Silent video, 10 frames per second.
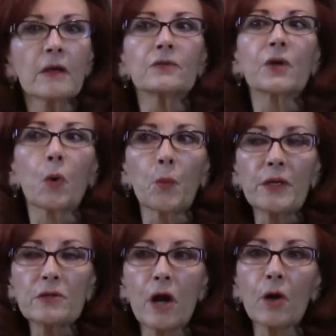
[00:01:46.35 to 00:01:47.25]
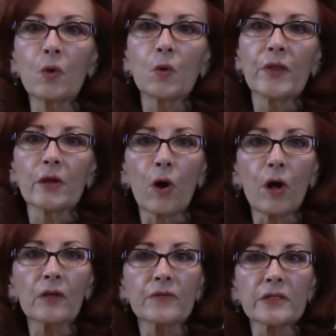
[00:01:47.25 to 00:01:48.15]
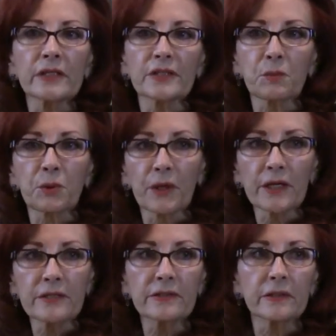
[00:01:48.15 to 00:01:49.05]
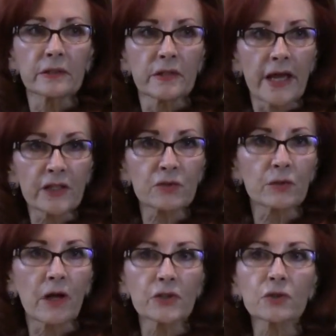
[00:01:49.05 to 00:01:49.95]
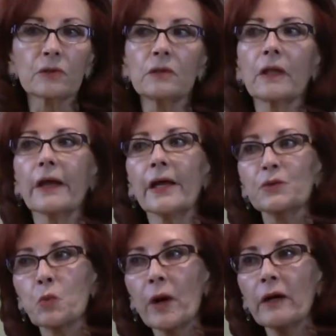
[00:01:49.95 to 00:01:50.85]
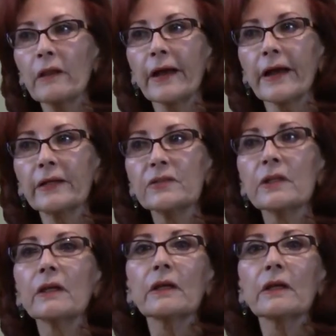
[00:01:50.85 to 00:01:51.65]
So we know that all of this has a place in the astrological as well as